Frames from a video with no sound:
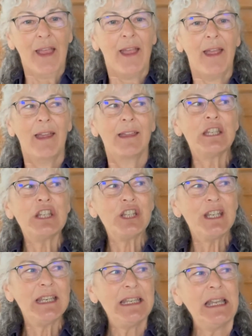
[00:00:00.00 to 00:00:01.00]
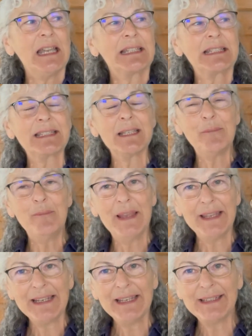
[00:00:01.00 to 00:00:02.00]
and she
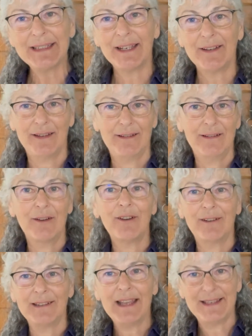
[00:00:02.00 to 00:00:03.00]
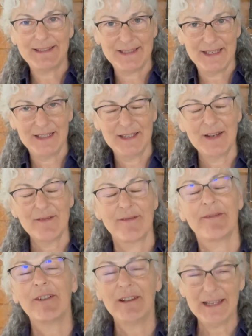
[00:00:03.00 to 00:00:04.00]
submitted her lesson
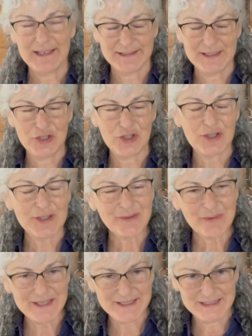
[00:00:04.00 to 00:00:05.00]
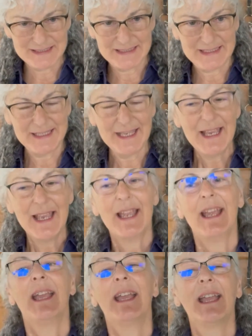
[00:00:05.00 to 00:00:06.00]
for a lesson just recently,
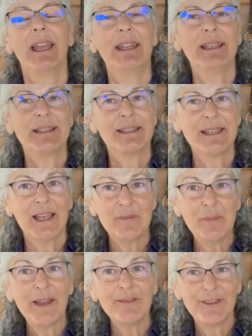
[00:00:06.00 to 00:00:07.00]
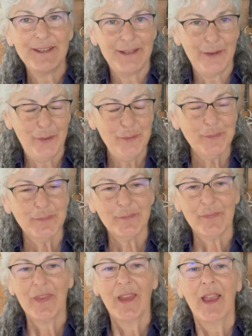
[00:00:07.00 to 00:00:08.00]
and it's done by video.
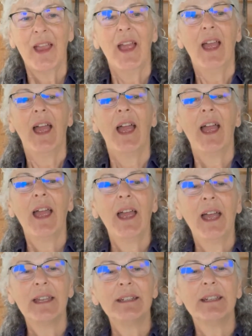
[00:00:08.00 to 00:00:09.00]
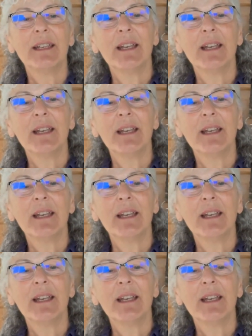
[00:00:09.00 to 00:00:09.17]
And